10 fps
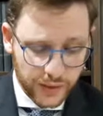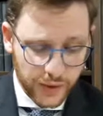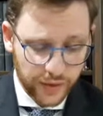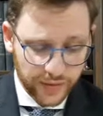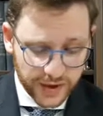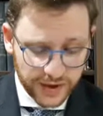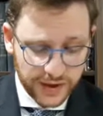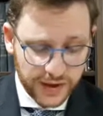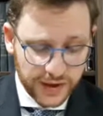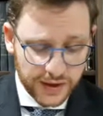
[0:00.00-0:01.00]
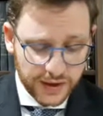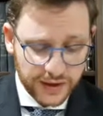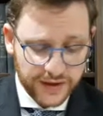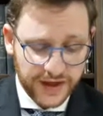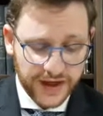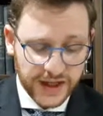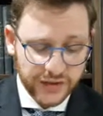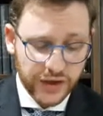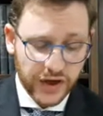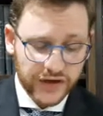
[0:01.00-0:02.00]
What do we mean?
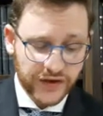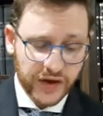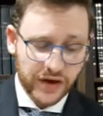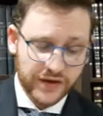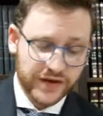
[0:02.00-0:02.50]
Sanhedrin hoisa,